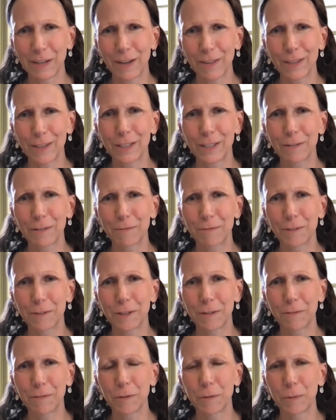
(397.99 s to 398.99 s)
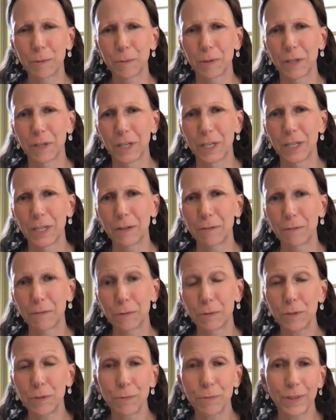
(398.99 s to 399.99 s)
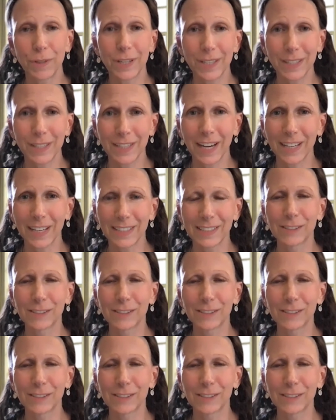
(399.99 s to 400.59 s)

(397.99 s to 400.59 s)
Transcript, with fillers: I think if, if you if you do think that,